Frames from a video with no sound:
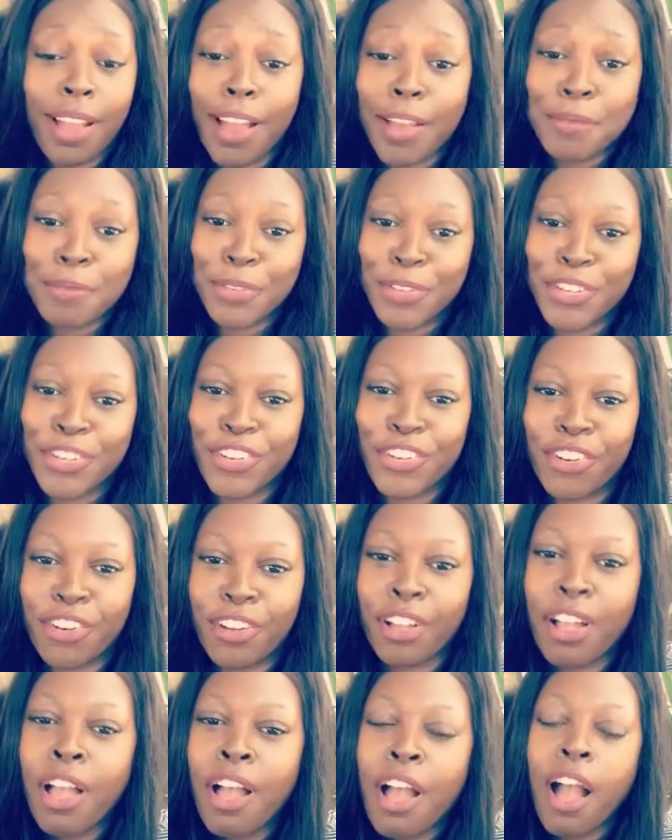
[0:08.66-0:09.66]
I'm your
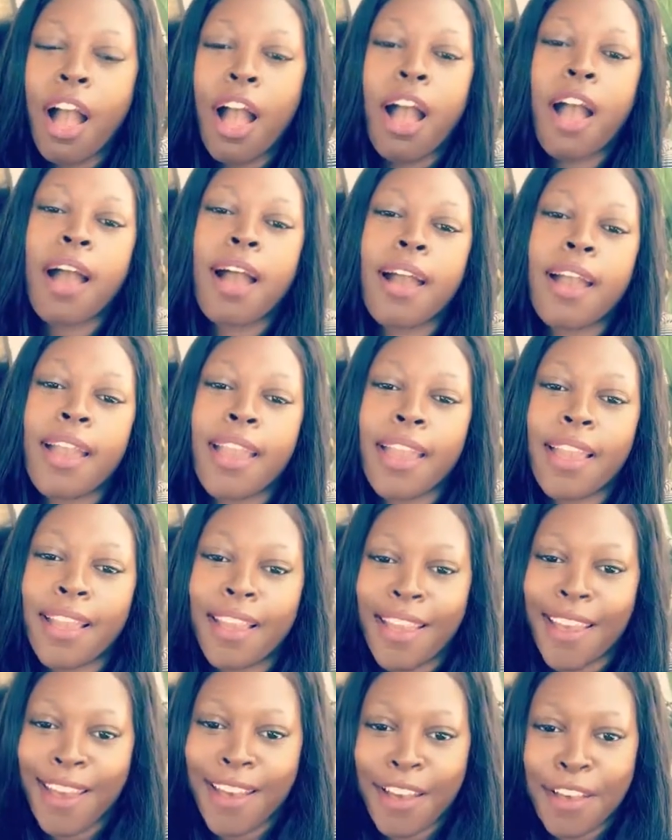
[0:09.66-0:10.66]
girl.
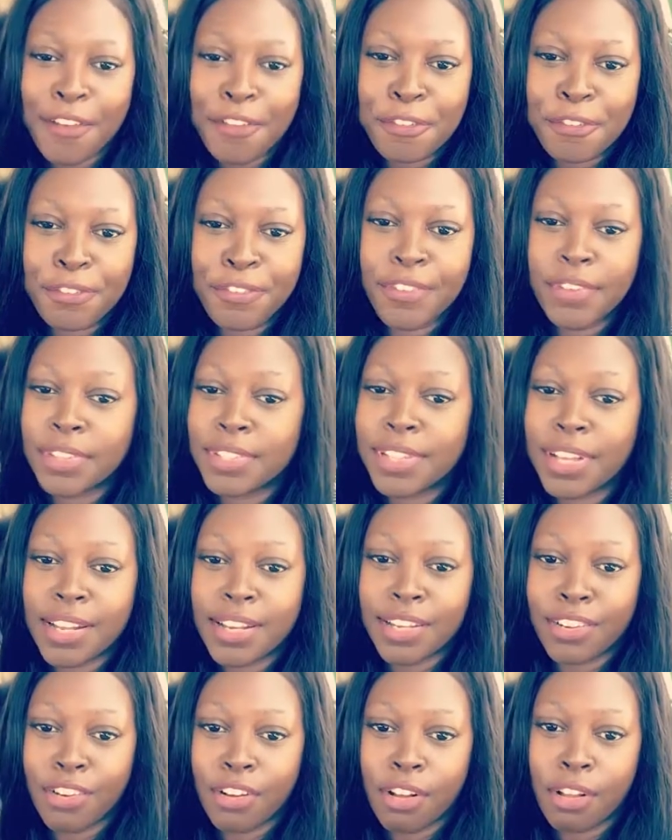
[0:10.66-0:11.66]
I have
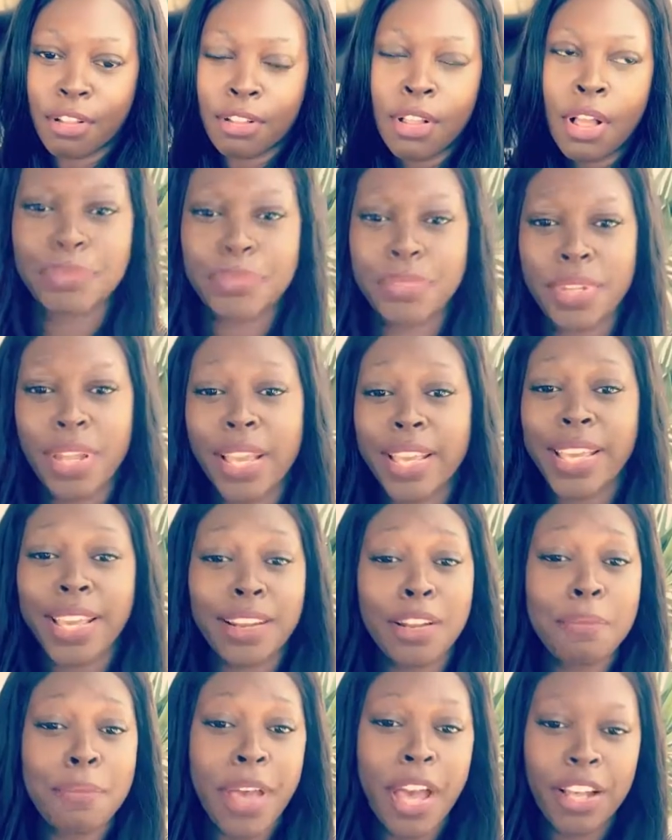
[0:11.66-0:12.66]
done it all. I
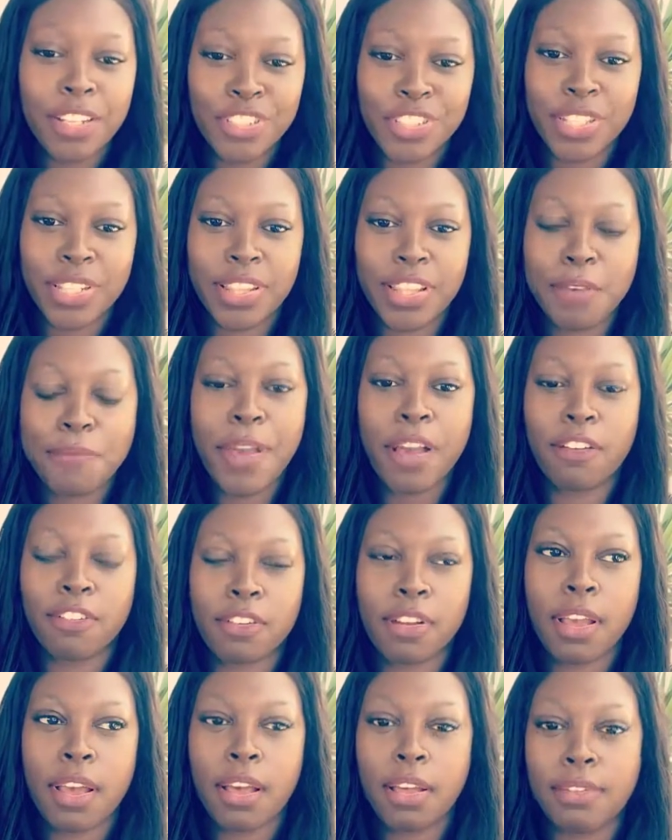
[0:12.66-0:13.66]
can't imagine the
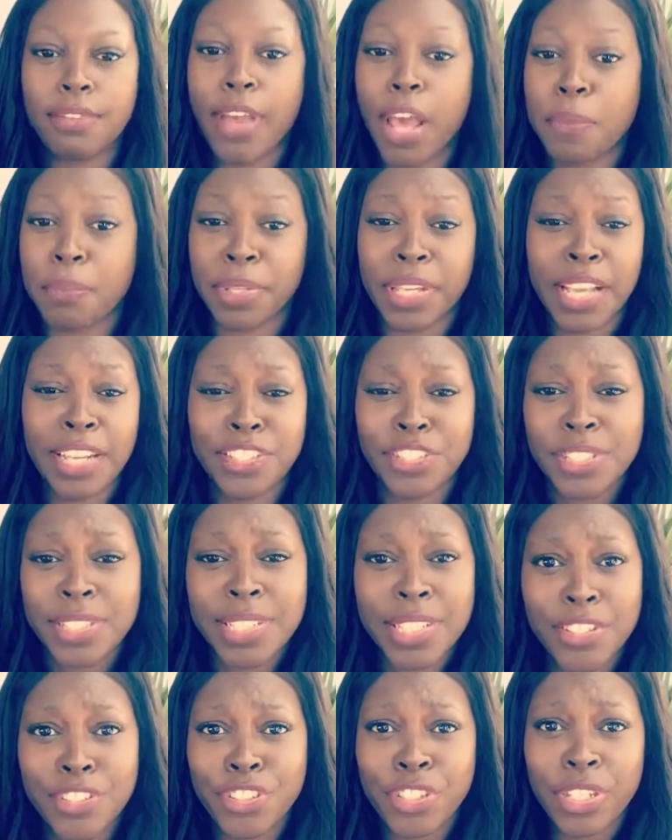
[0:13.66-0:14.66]
amount of
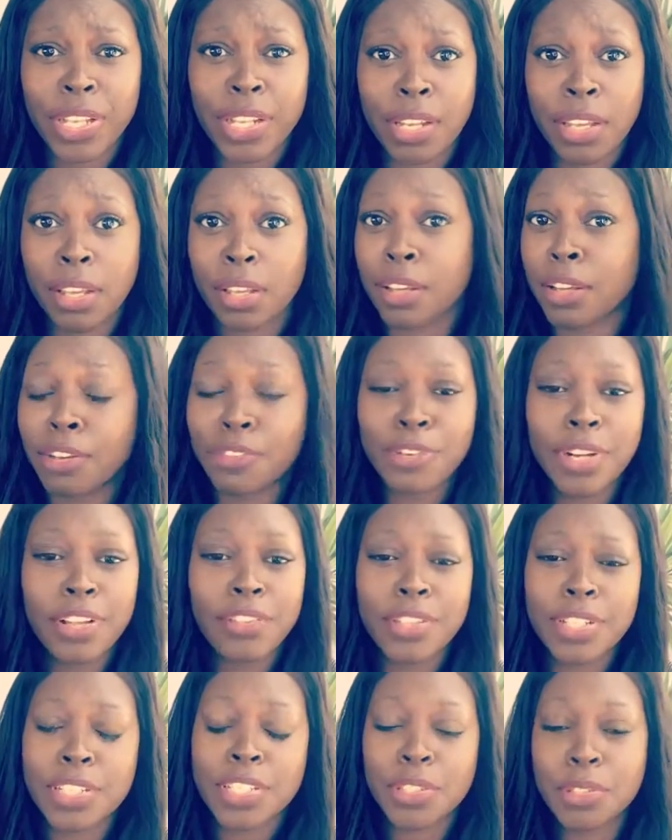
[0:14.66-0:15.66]
applications that you're getting
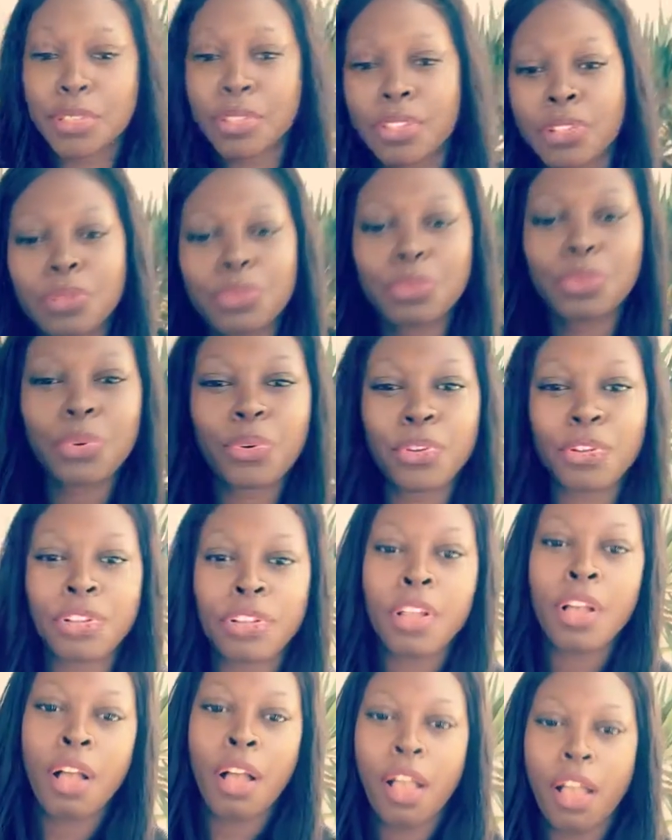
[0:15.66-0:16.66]
around this
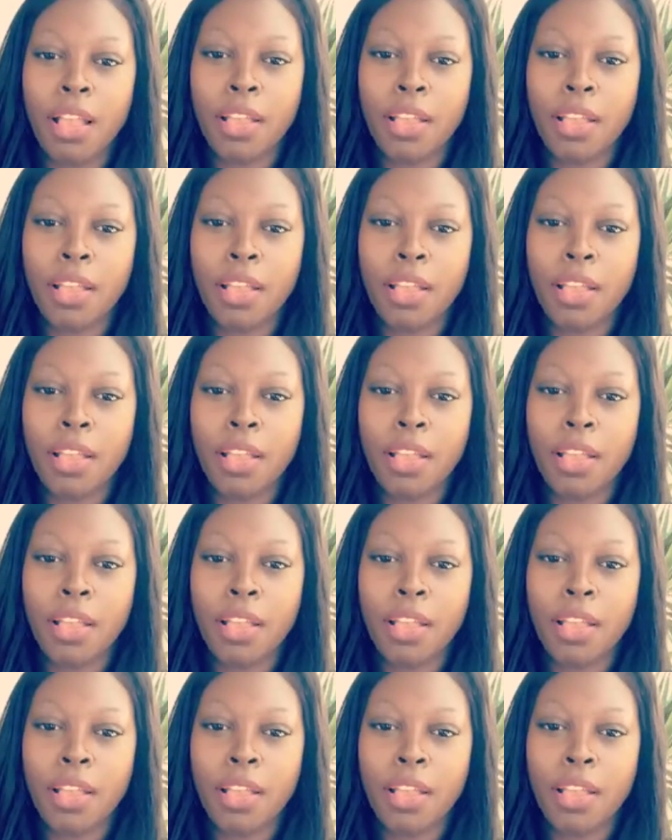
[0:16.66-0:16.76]
role.